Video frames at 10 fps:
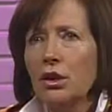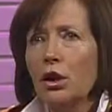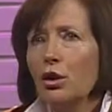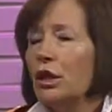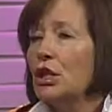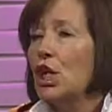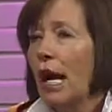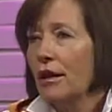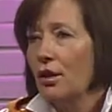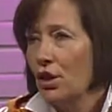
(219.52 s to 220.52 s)
learning
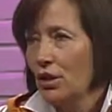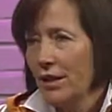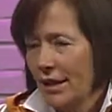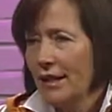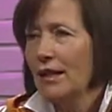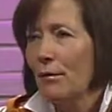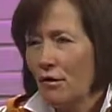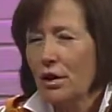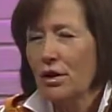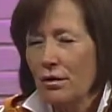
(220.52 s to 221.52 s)
challenges that some of
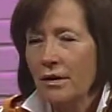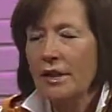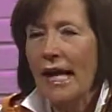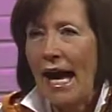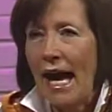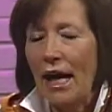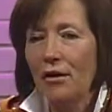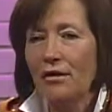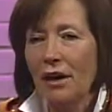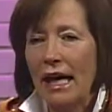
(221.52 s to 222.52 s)
our students
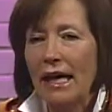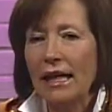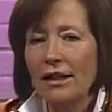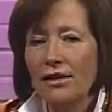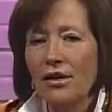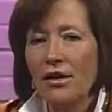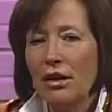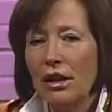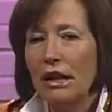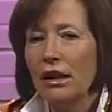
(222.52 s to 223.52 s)
have and
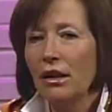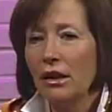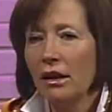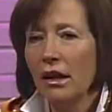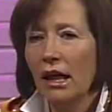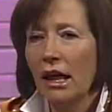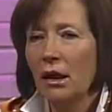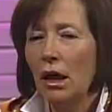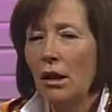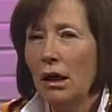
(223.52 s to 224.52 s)
the uh,
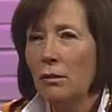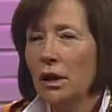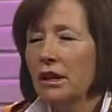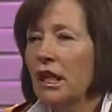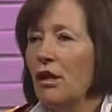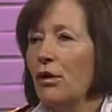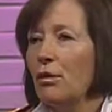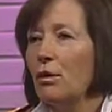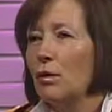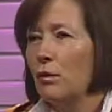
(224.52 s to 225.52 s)
ability
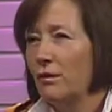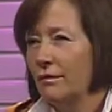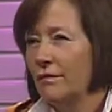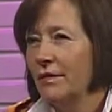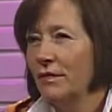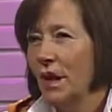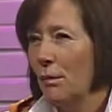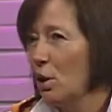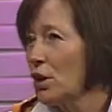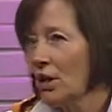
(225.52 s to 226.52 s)
through a
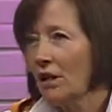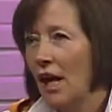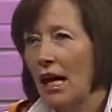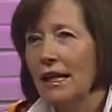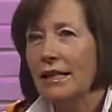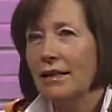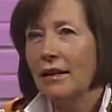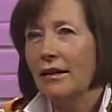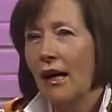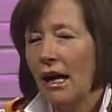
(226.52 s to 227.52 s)
personalized
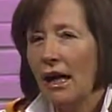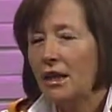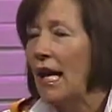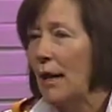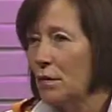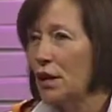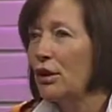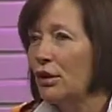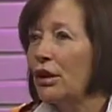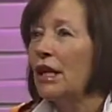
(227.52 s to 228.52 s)
and adapted
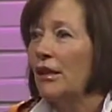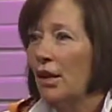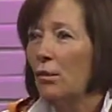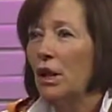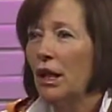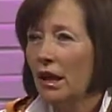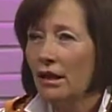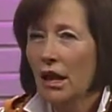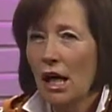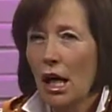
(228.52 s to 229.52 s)
learning that we
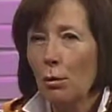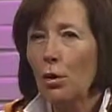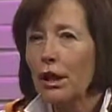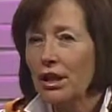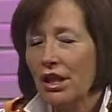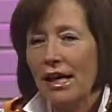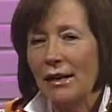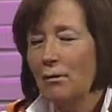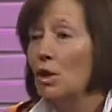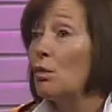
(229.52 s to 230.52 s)
can bring to
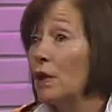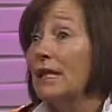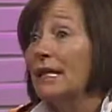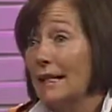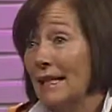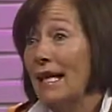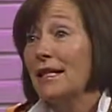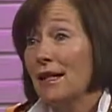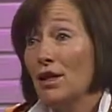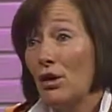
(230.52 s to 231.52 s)
them to bring
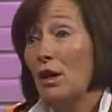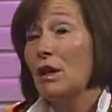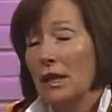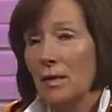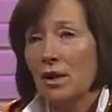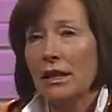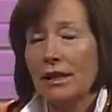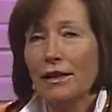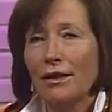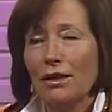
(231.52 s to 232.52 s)
success to their experience
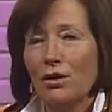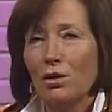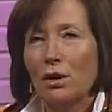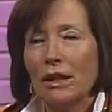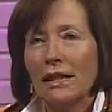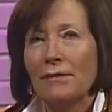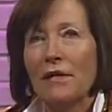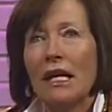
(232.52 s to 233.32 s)
in the schools.